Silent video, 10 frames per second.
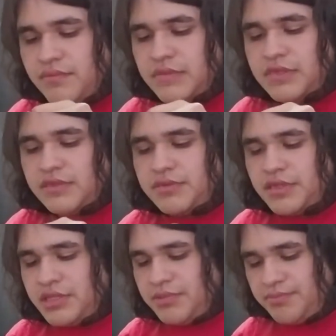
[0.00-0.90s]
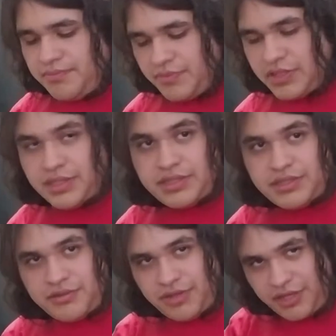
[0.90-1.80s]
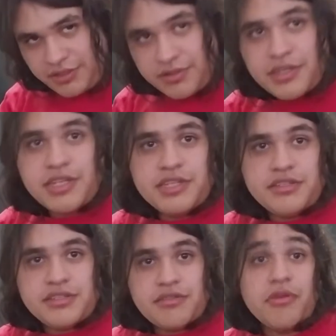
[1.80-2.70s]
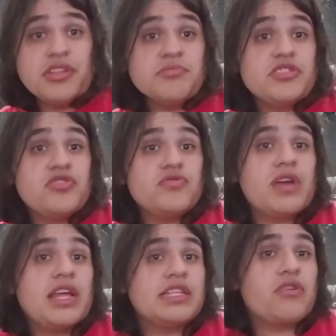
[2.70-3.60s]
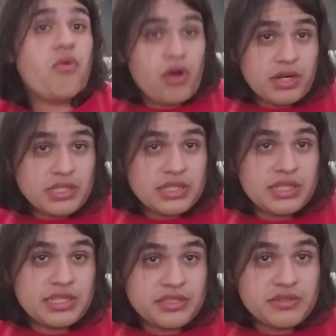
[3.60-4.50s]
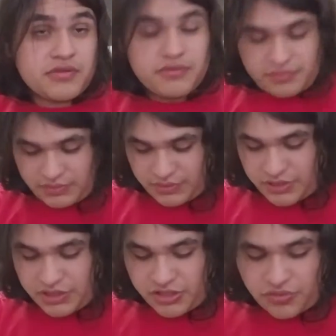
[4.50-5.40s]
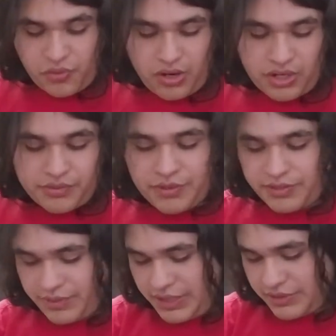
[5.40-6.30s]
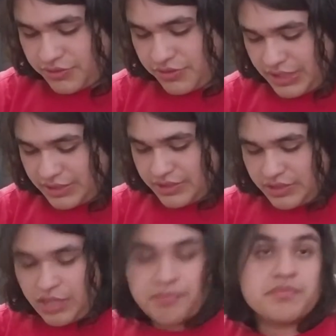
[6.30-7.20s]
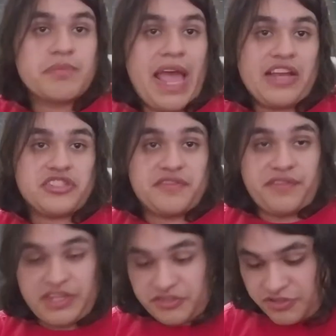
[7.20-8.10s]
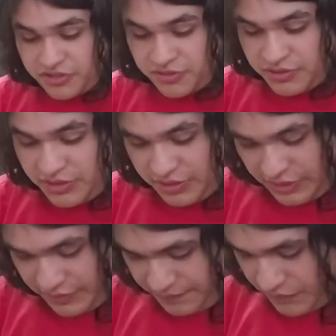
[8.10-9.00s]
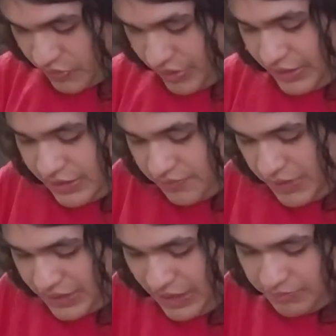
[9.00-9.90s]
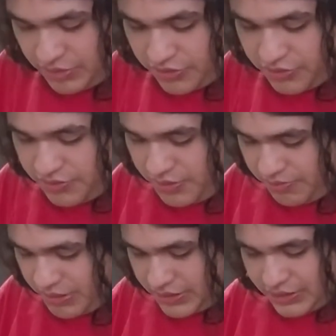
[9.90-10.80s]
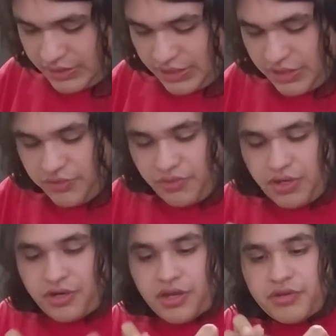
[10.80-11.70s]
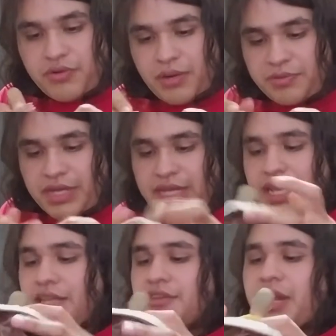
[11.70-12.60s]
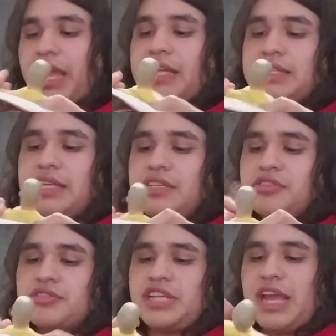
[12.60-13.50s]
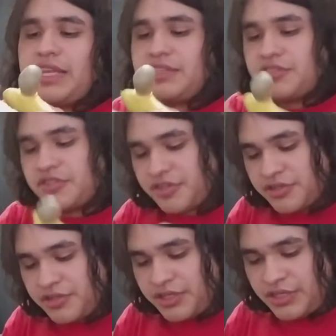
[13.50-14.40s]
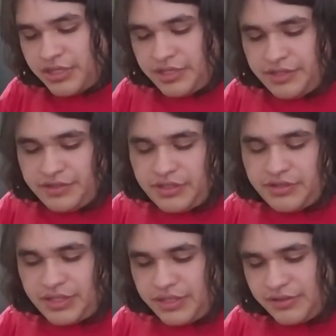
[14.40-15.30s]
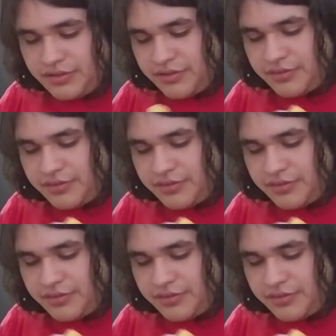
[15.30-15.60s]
so we're gonna, we're gonna, oh god. Welcome to Juan, the, just Juan, where we dress up action figures. Or at least we attempt to, because you are not cooperating. Get your hand in your jacket, sir. Okay, so,